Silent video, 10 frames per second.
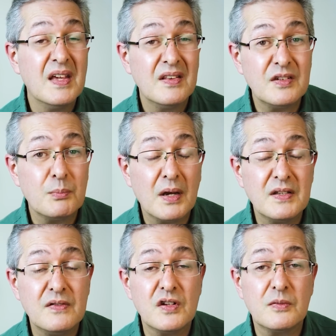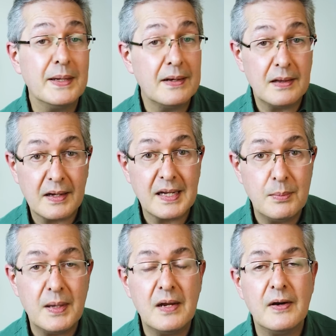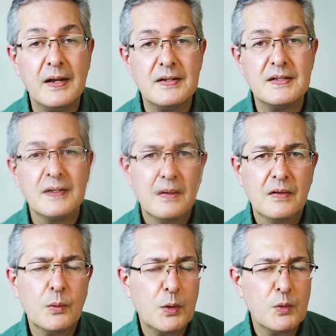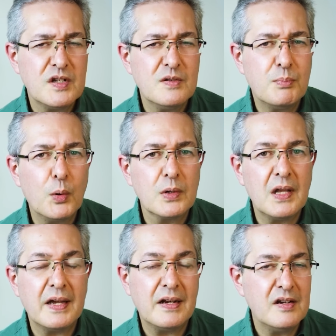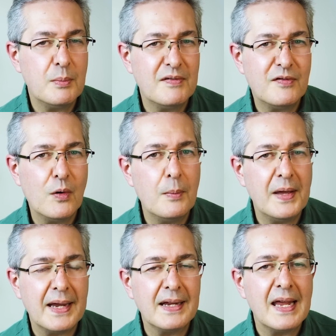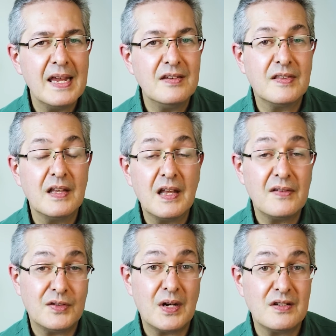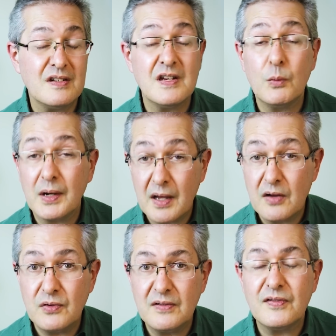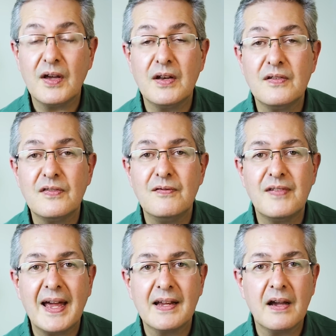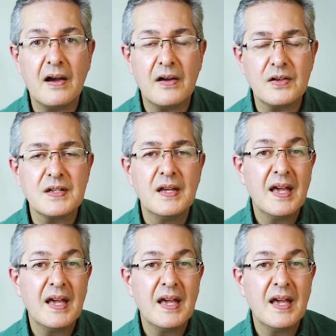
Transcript: This might have just been a lucky period. The one which is borderline underperforming is the Life Strategy 100 fund from Vanguard.